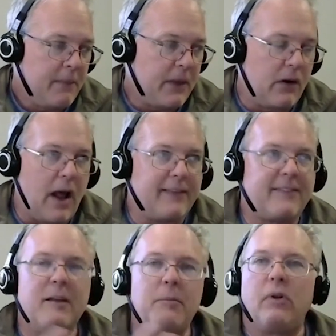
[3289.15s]
They're not
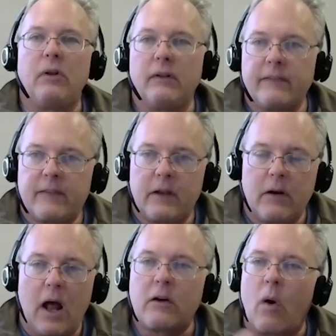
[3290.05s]
symbols, that are
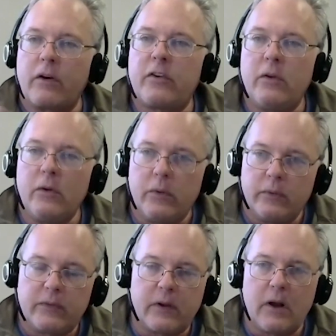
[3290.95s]
not
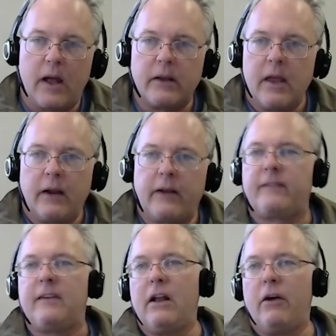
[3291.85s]
cartoons, they're not
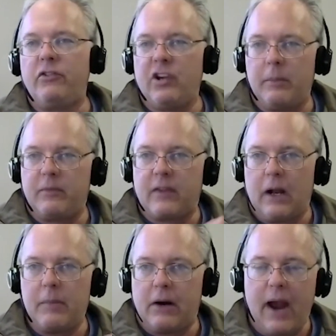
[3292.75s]
casino chips that
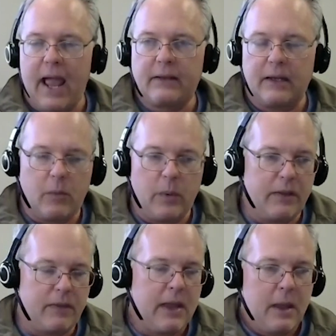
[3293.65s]
I'm interacting
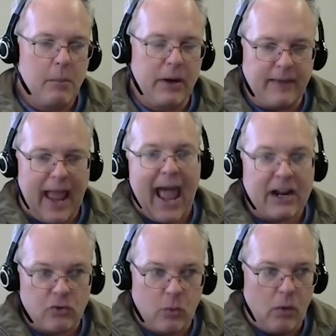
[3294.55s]
with, but it's
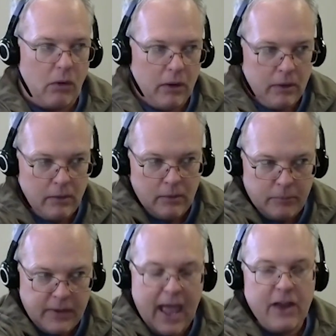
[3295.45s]
actual
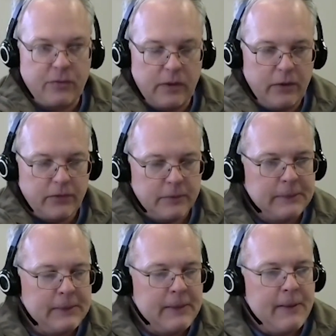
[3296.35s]
cash flows.
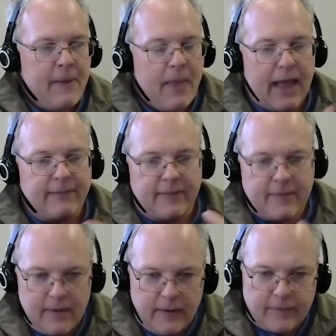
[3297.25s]
As a
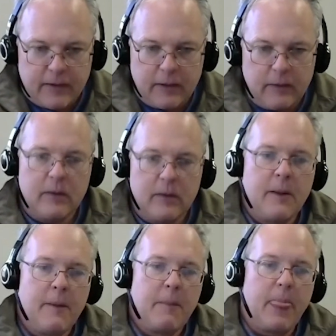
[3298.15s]
citizen,
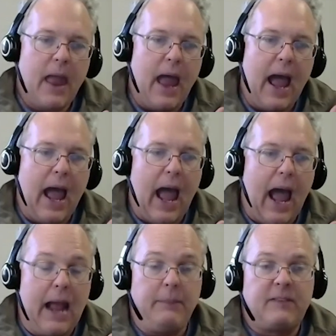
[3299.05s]

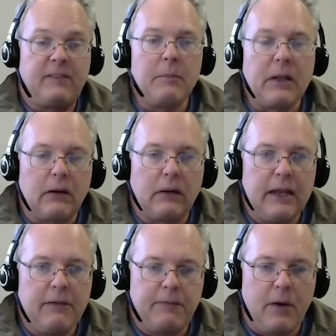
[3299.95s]
I'm
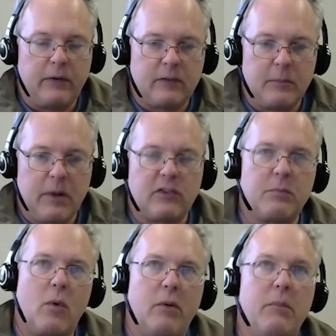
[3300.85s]
similarly focused much
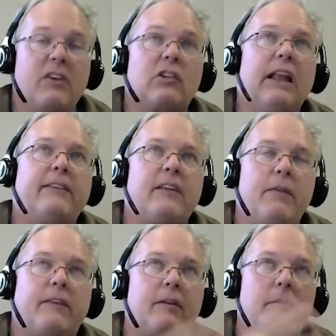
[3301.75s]
less
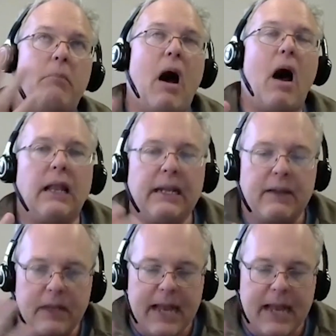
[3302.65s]
on the symbolic and the